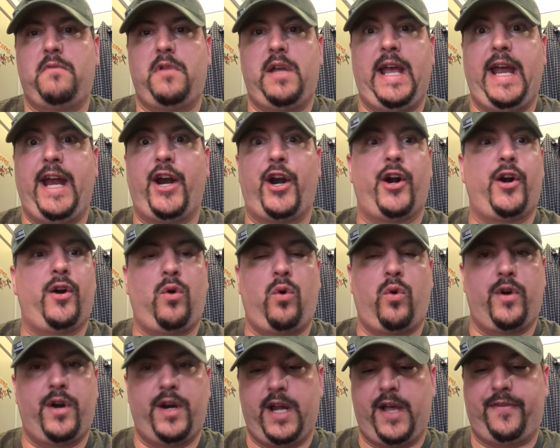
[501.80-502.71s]
air
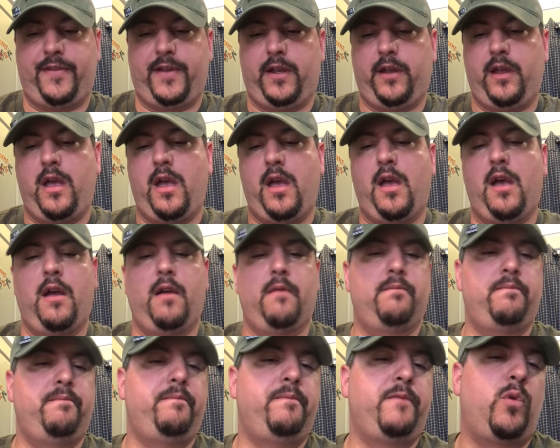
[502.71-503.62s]
or nothing?
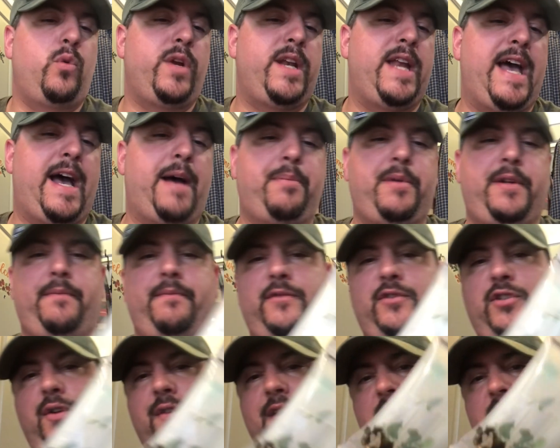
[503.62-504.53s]
It wouldn't happen. So